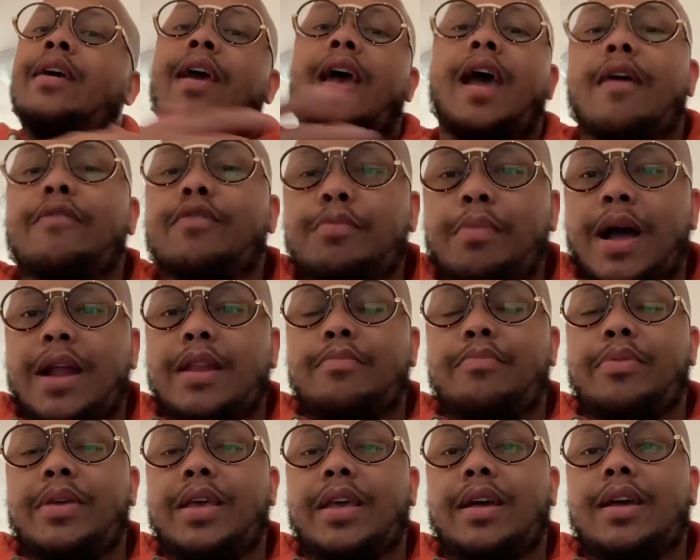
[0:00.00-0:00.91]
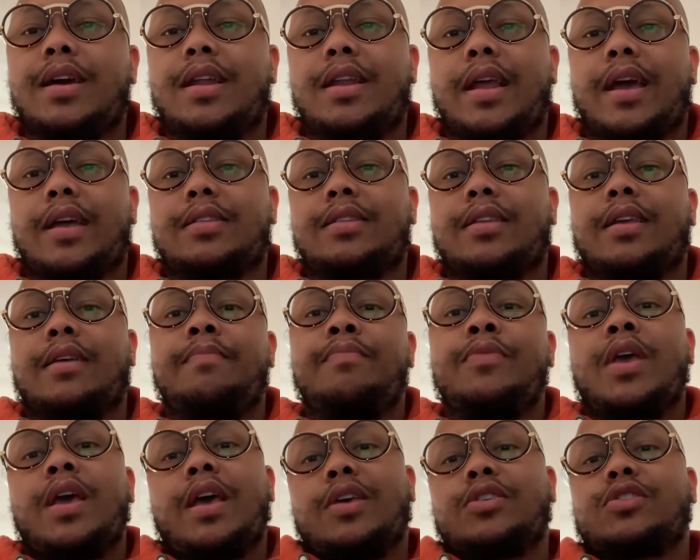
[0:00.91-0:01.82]
Everybody being connected.
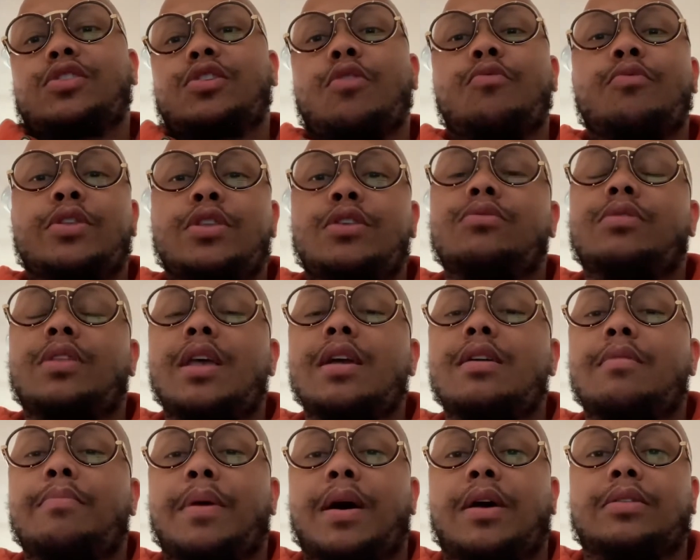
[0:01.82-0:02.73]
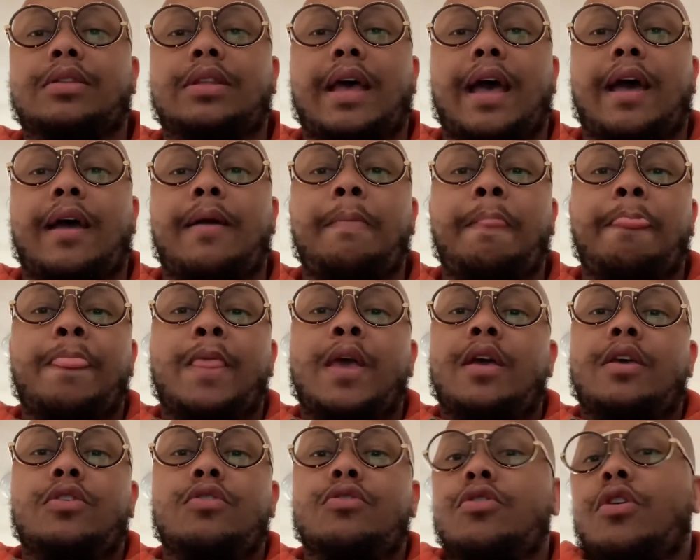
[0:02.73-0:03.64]
And so when you think about that,
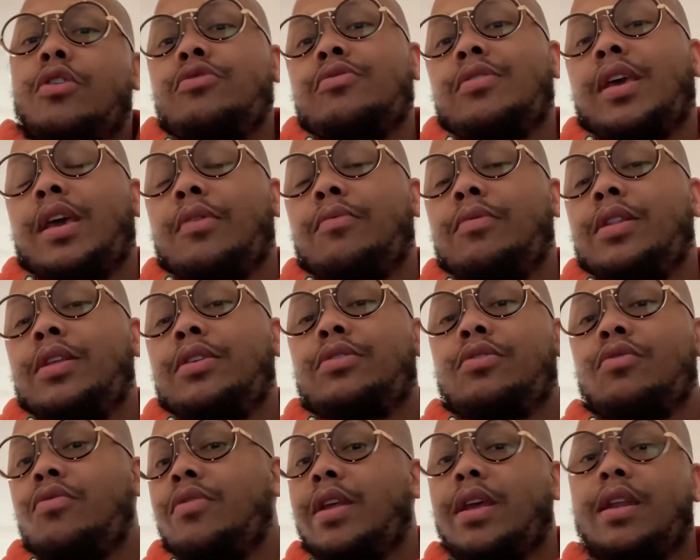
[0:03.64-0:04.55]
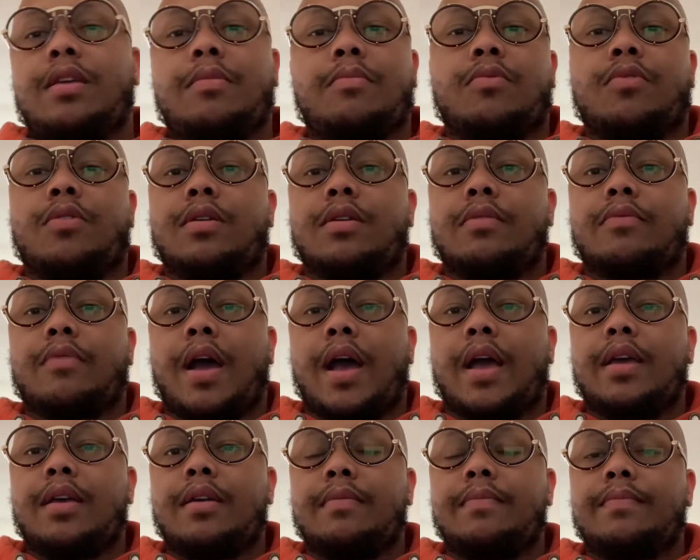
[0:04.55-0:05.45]
you know you can't really do it anymore,
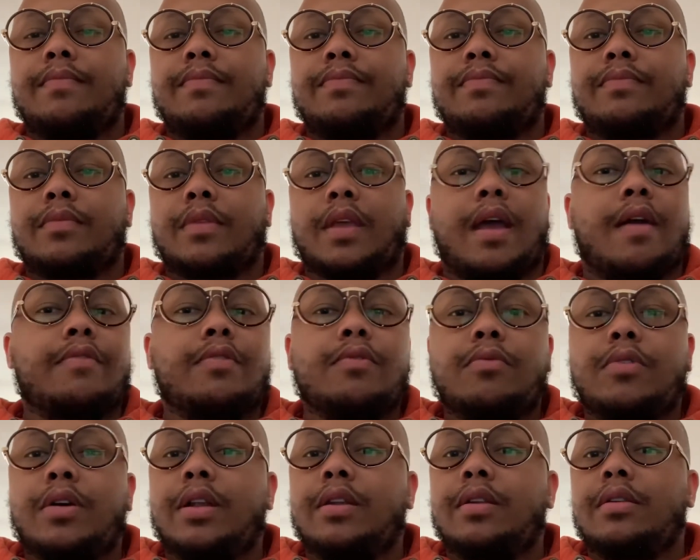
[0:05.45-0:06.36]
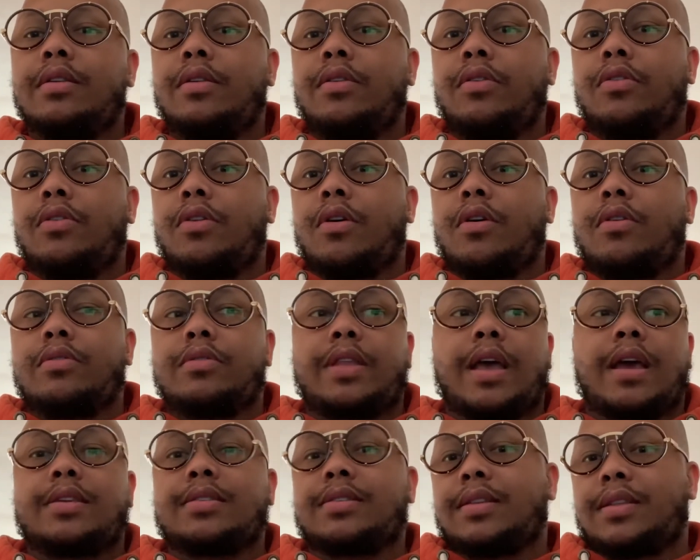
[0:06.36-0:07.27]
right? Everyone, you know,
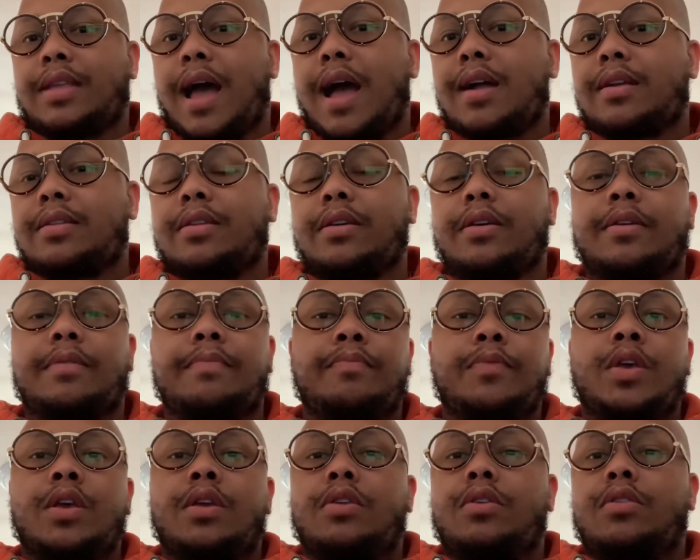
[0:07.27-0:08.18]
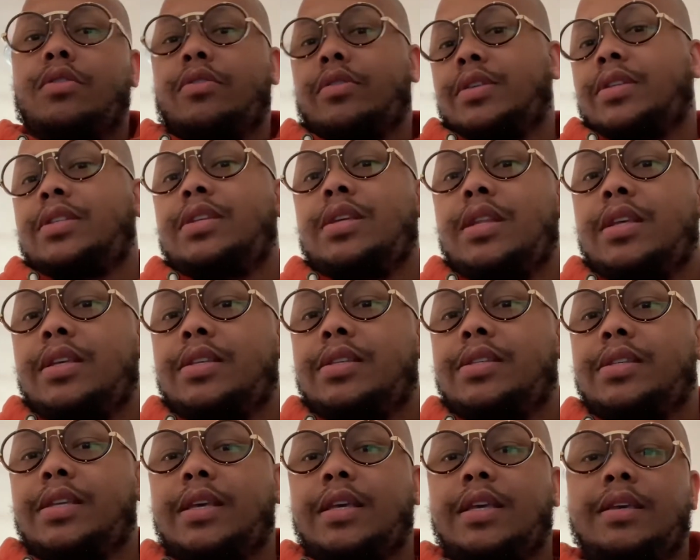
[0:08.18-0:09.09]
that is a doctor, you know, the
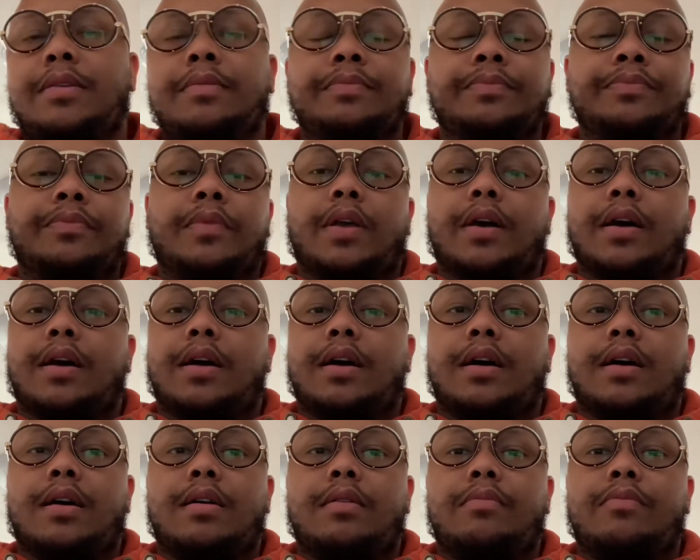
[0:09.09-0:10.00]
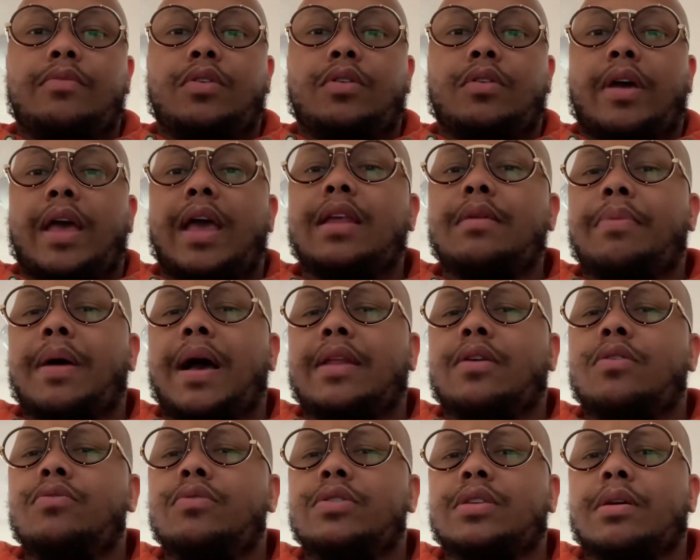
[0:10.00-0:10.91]
CDC, um, you know,
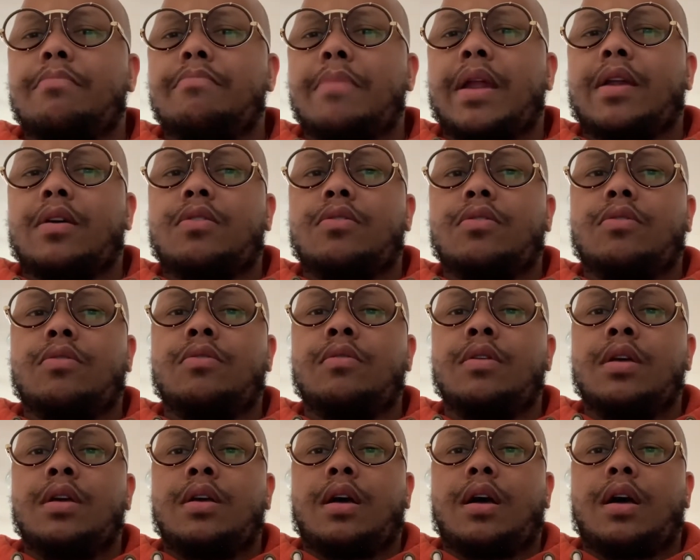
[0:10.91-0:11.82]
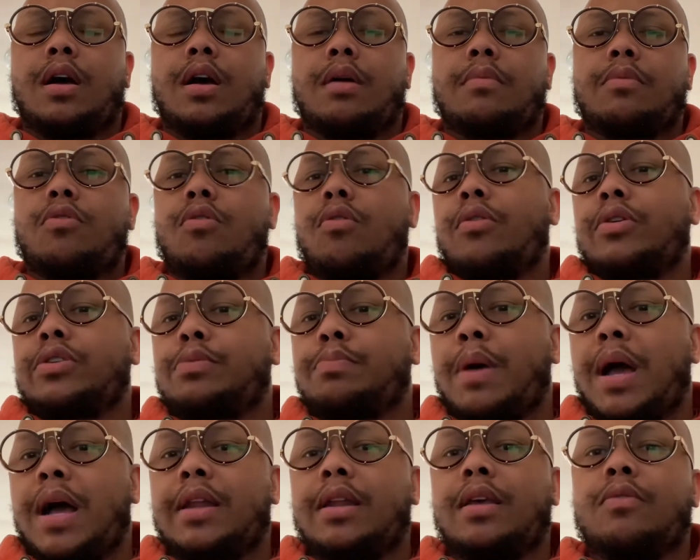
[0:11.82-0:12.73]
anybody who is a medical um,
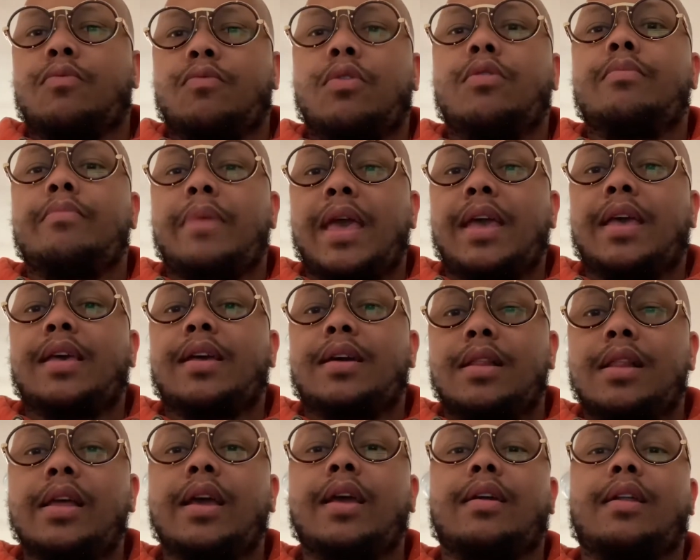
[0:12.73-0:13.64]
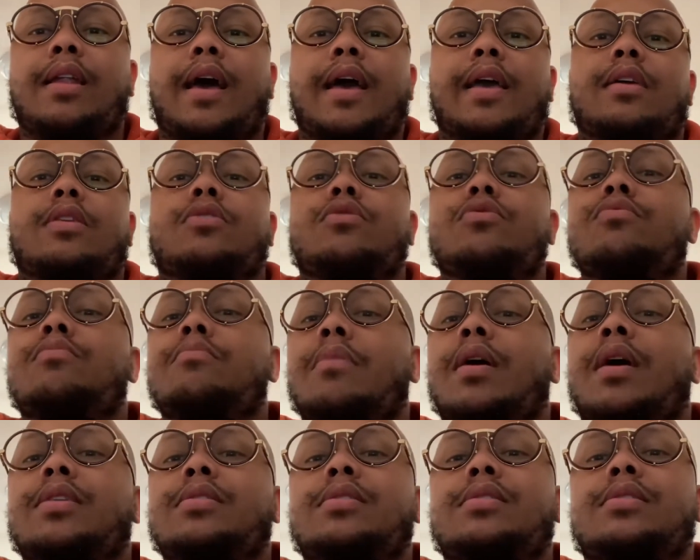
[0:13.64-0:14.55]
correspondent will make it clear, like you
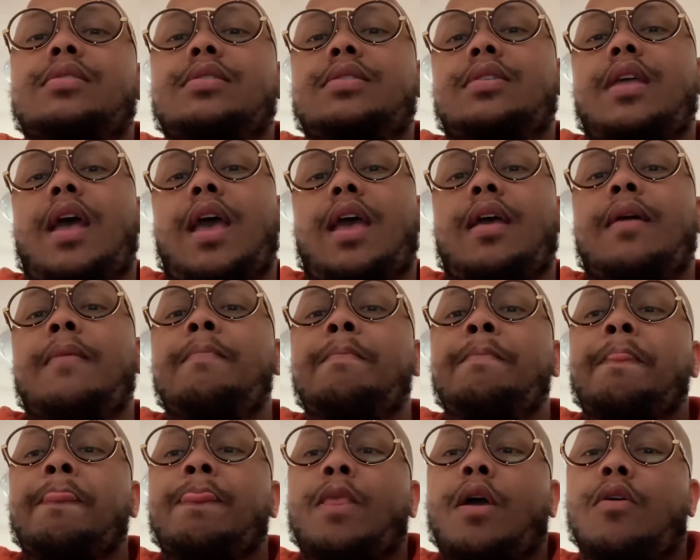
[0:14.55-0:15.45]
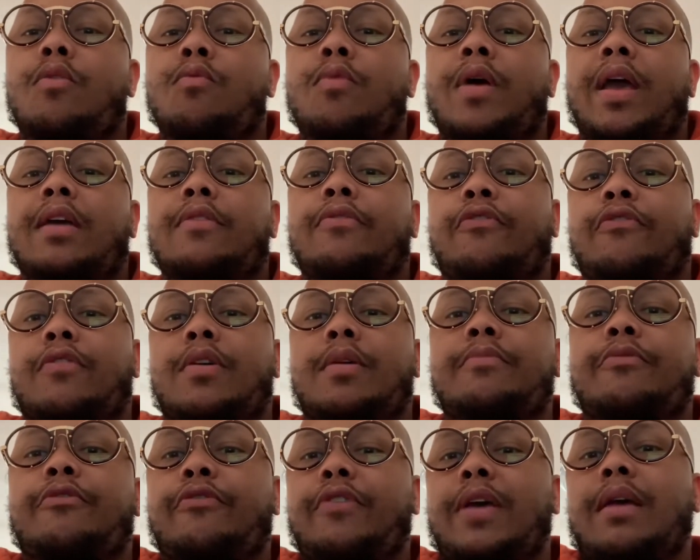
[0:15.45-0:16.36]
must stay away
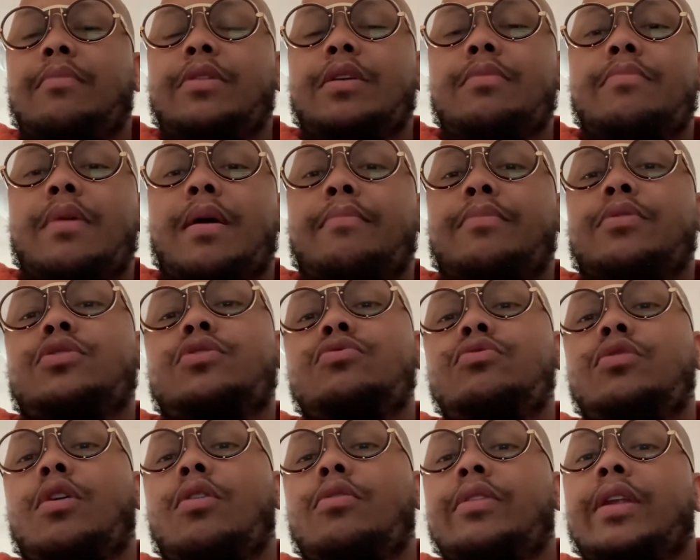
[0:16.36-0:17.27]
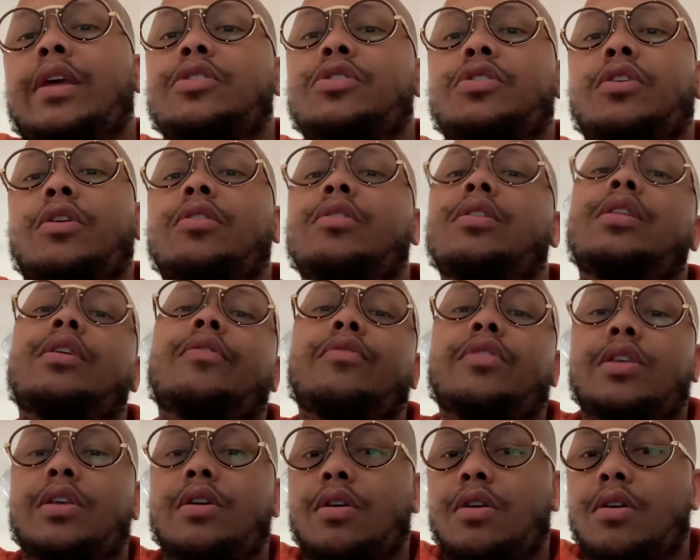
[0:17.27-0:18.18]
from family members who don't necessarily live
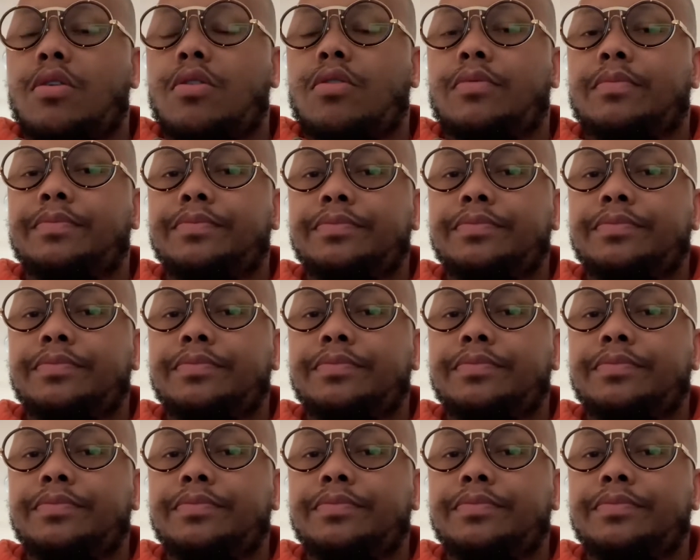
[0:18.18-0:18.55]
in your home.